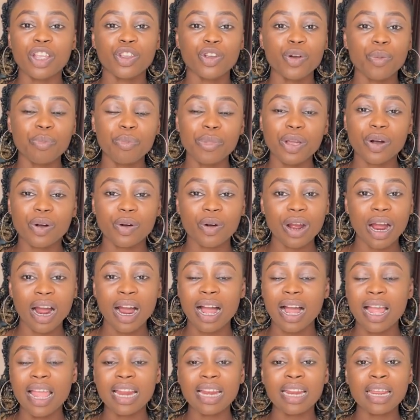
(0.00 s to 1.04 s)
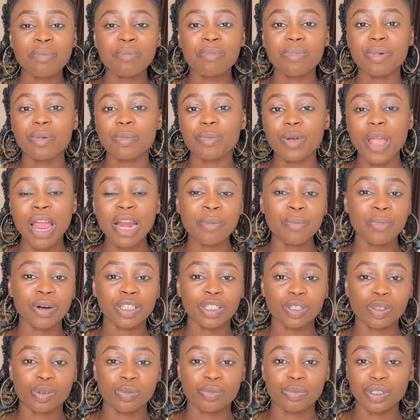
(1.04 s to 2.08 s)
your make uh, any
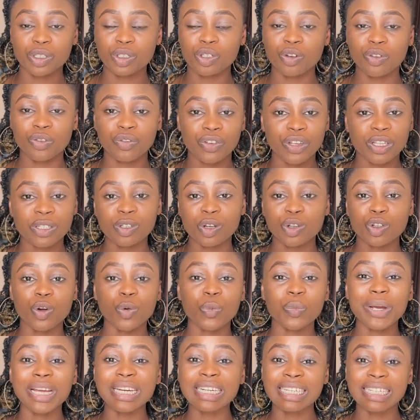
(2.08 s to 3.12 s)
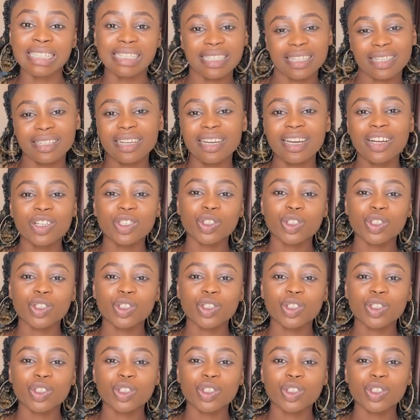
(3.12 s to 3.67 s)
anybody to beat your face on your wedding day,